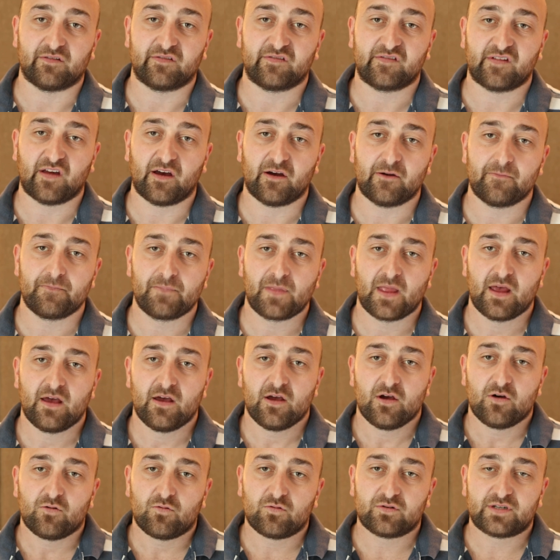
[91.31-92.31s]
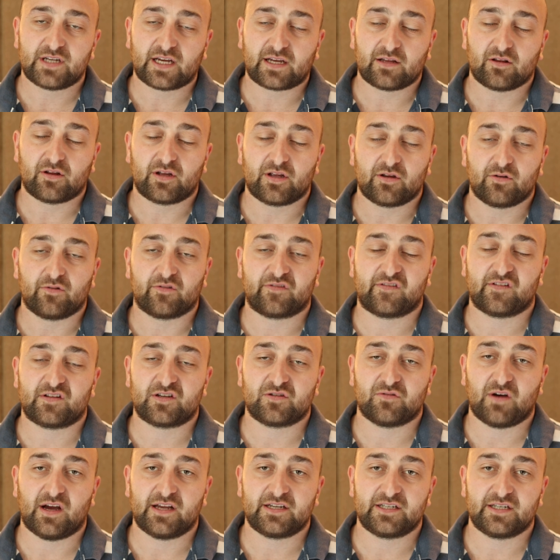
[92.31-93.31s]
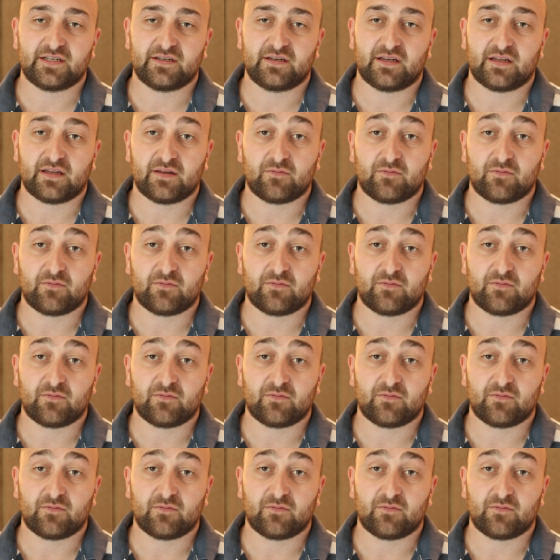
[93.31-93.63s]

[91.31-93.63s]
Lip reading: So we'll take a look at your situation,